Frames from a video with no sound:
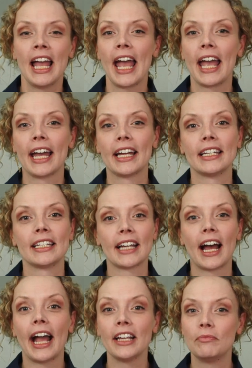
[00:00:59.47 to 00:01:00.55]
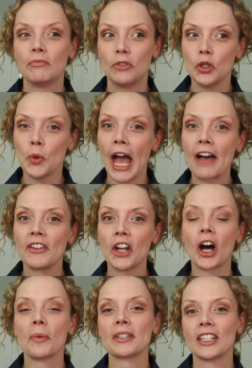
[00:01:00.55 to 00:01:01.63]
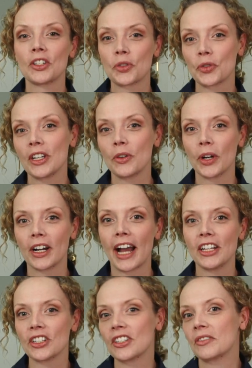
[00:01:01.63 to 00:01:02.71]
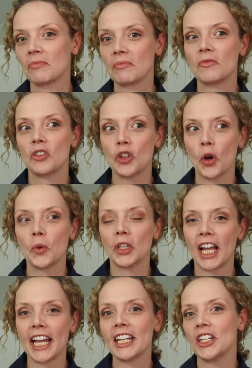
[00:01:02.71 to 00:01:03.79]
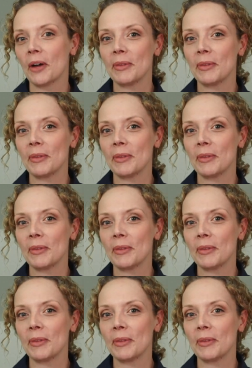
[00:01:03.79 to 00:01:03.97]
and I do have an obstinate streak where I just don't like not